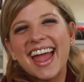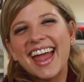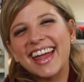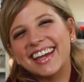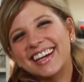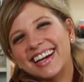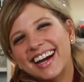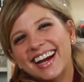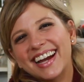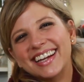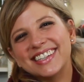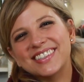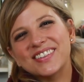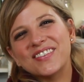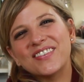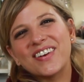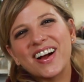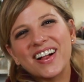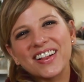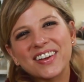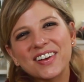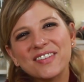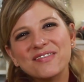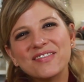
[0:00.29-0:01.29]
Hey guys,
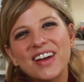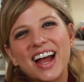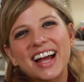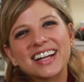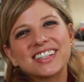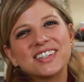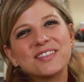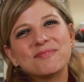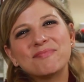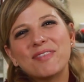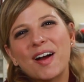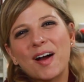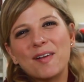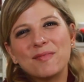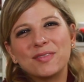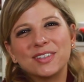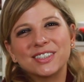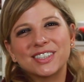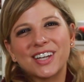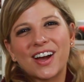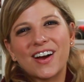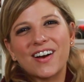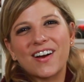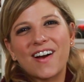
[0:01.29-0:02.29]
welcome back to
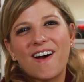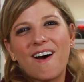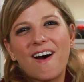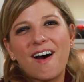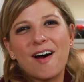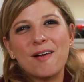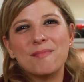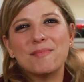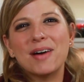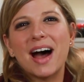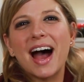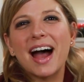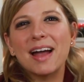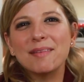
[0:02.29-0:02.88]
Brownable.com.